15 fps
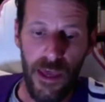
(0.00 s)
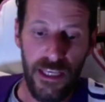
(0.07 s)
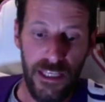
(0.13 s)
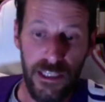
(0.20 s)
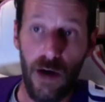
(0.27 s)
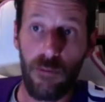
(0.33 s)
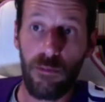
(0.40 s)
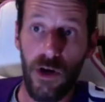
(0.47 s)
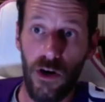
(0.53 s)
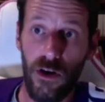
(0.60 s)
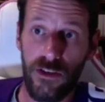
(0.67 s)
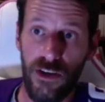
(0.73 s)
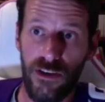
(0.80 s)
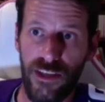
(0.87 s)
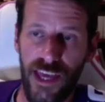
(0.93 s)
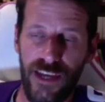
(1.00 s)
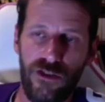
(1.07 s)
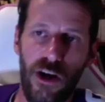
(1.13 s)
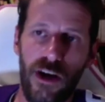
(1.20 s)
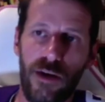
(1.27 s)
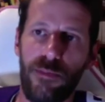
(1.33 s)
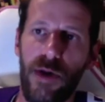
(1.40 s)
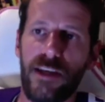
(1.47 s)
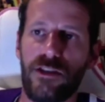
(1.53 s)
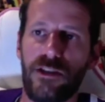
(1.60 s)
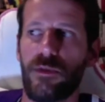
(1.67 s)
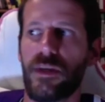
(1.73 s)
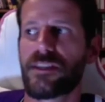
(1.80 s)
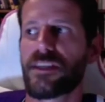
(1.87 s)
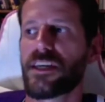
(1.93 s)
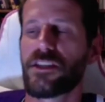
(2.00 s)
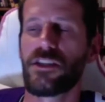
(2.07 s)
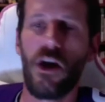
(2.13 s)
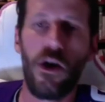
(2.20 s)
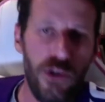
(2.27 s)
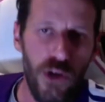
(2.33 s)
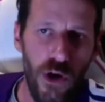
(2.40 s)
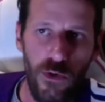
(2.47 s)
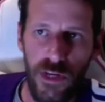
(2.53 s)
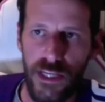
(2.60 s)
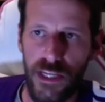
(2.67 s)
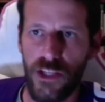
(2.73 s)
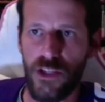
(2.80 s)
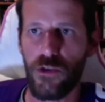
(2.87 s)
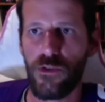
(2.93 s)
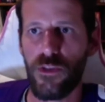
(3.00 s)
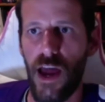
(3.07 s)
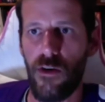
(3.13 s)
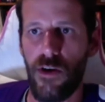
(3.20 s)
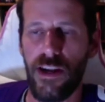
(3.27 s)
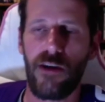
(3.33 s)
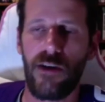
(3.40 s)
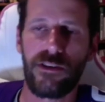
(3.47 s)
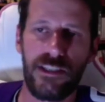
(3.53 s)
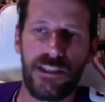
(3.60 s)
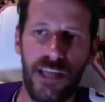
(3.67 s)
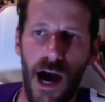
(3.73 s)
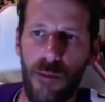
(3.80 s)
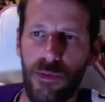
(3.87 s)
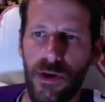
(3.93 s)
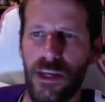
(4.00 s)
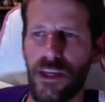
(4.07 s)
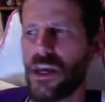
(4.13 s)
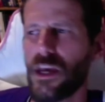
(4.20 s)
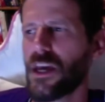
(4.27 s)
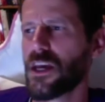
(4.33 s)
some girls are like trying to pester me it's like no you don't need to do that right now stop it